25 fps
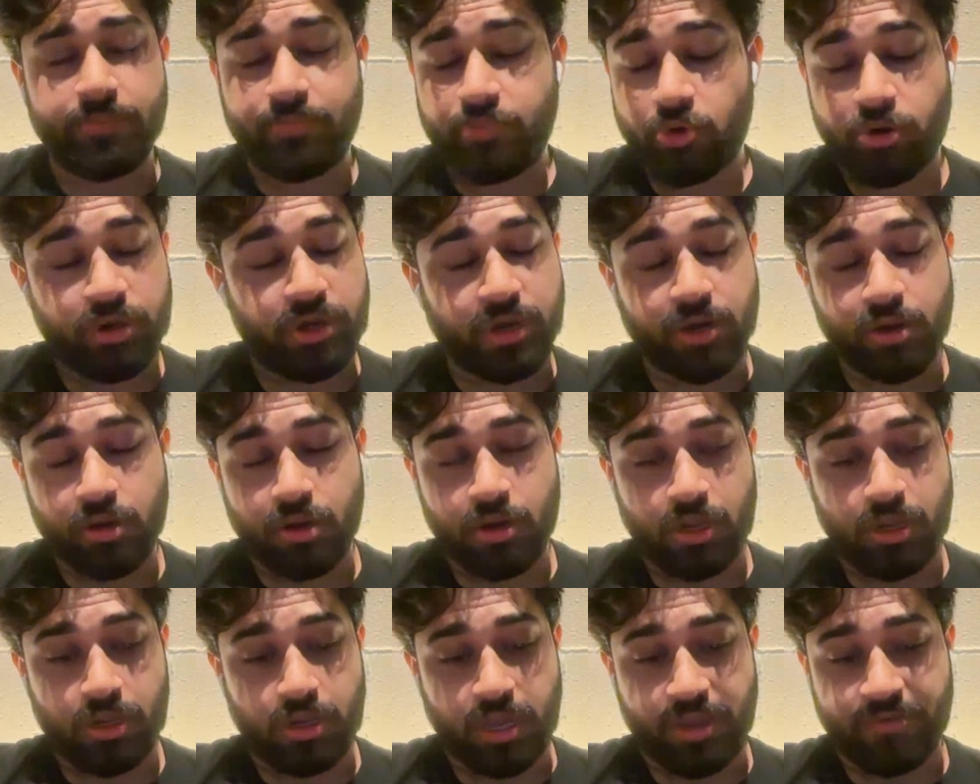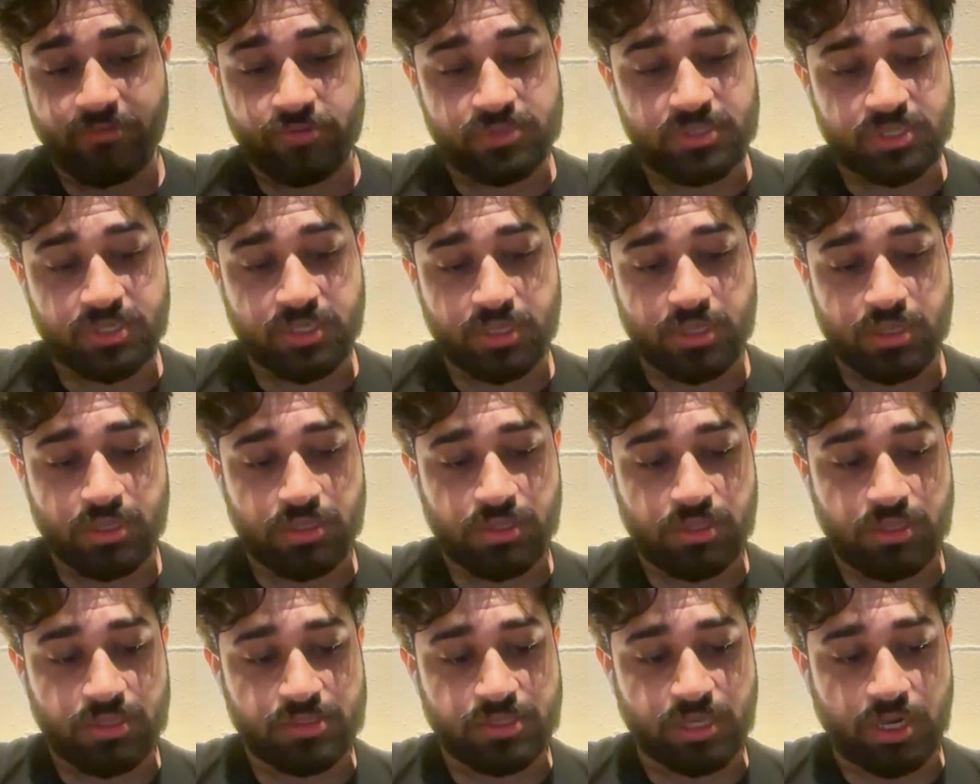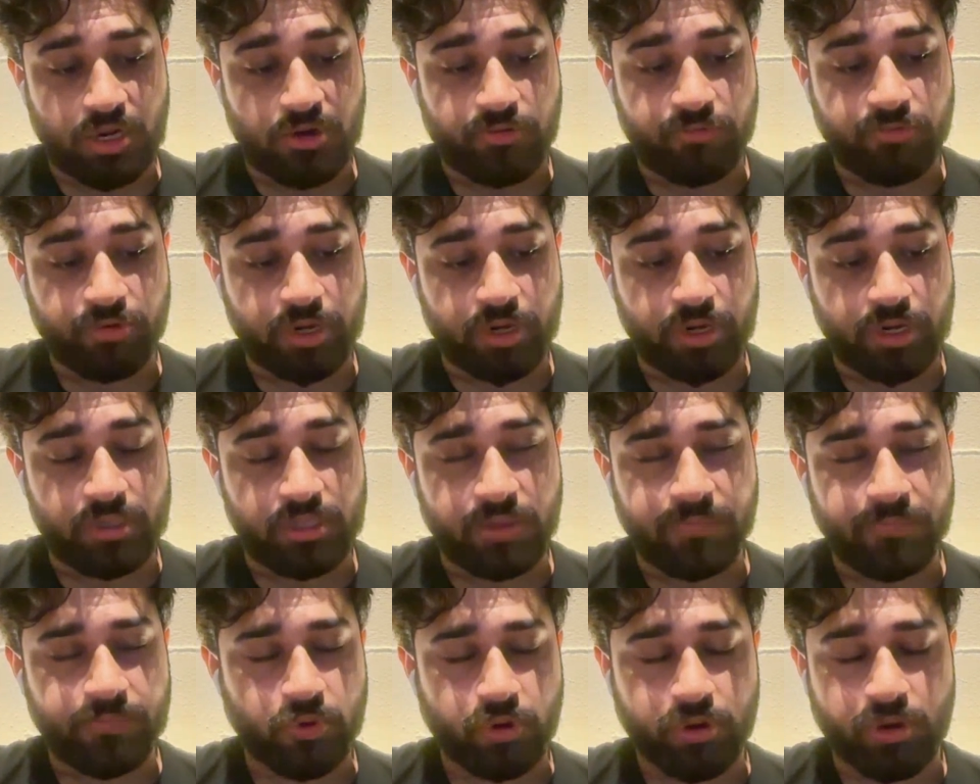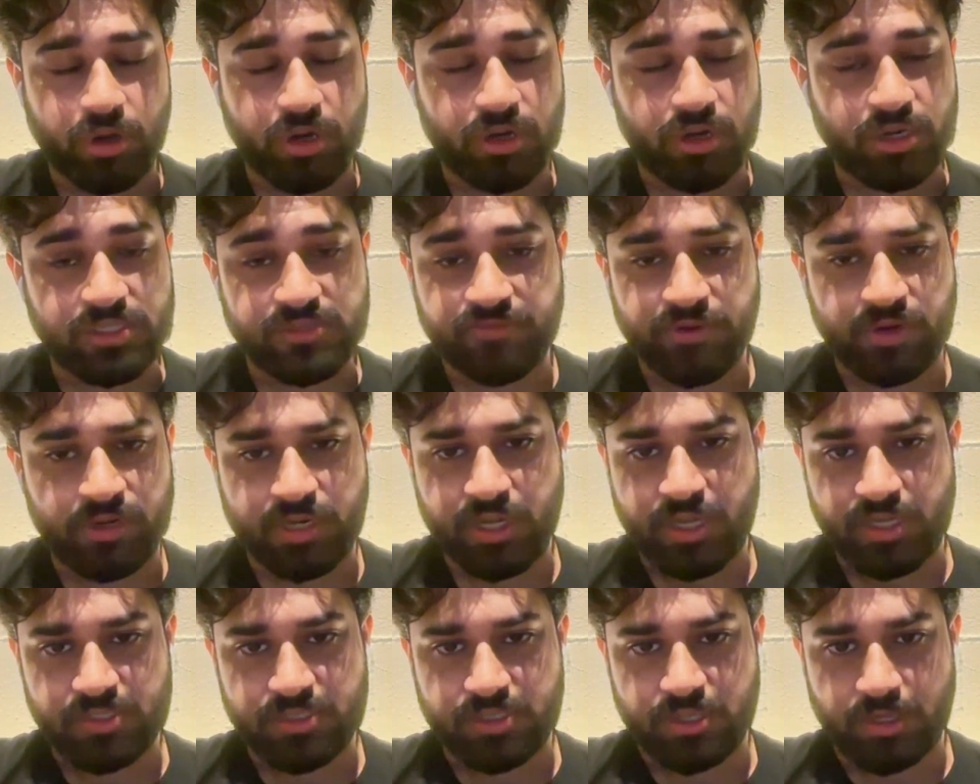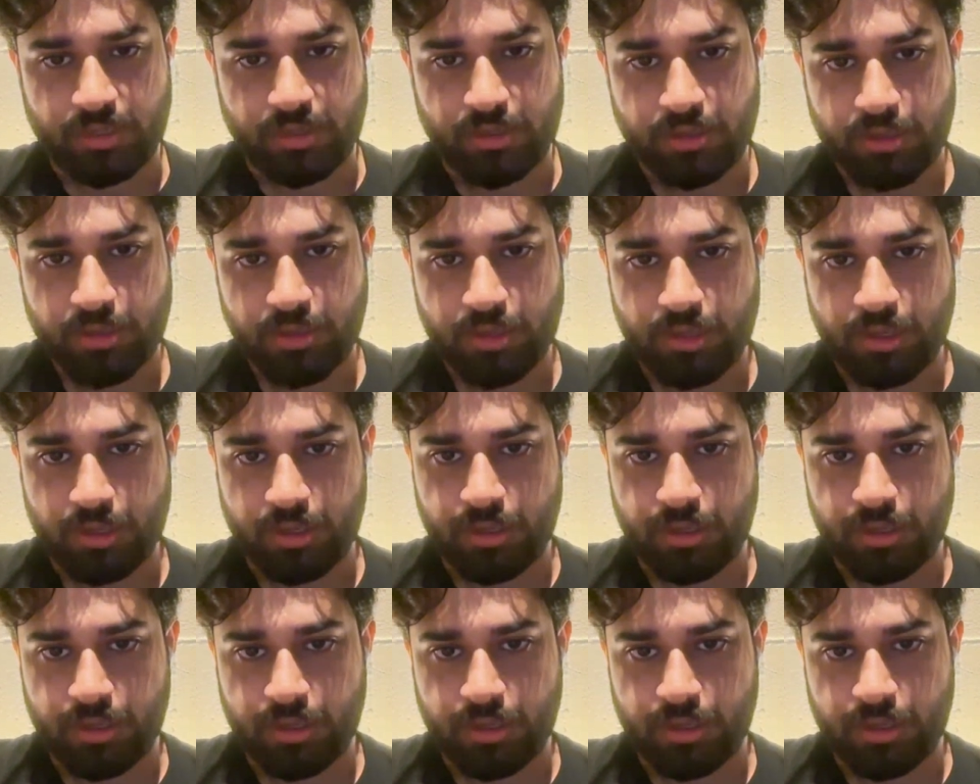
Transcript: their product, I would say this outright, their product is fantastic.